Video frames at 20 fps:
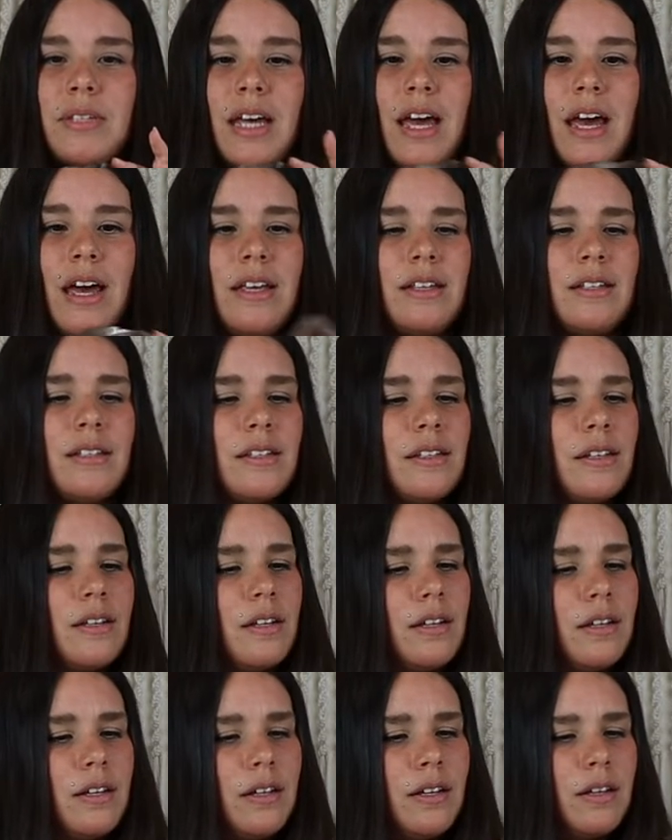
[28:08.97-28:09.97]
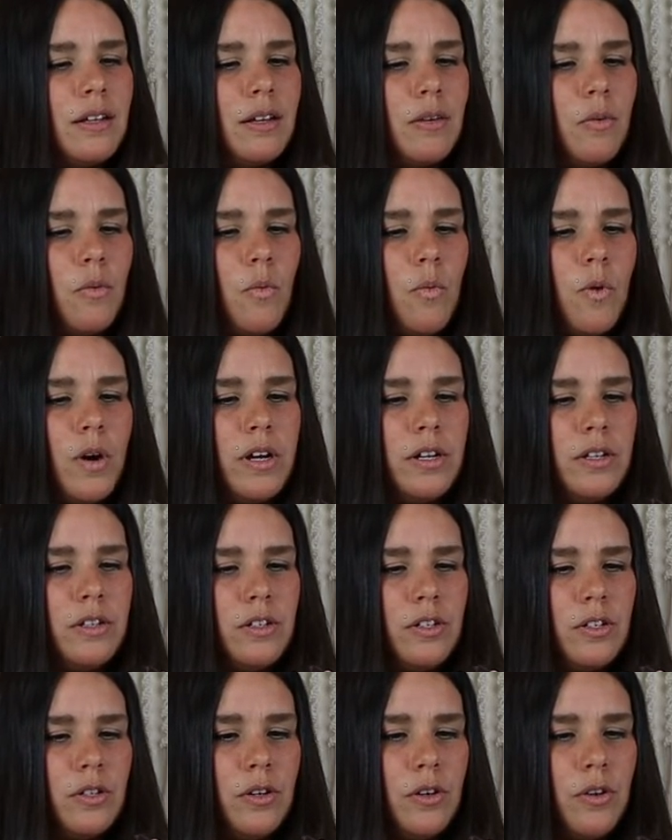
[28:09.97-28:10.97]
It has 1,
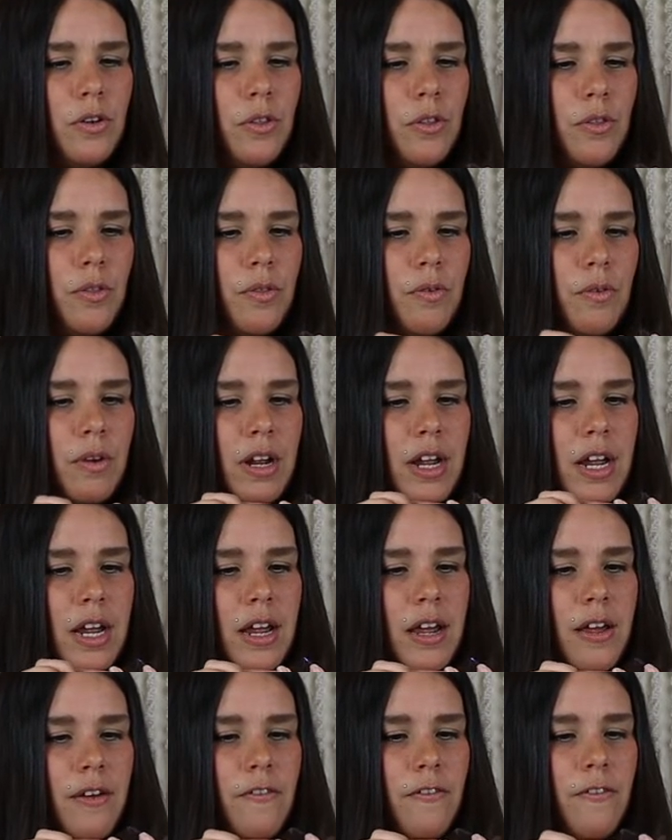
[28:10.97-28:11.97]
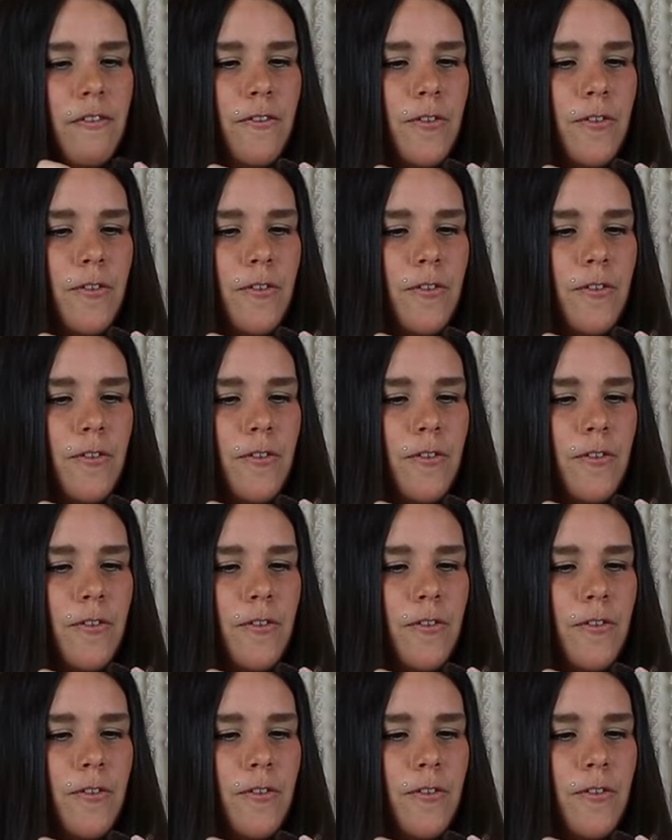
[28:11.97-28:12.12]
2, 3,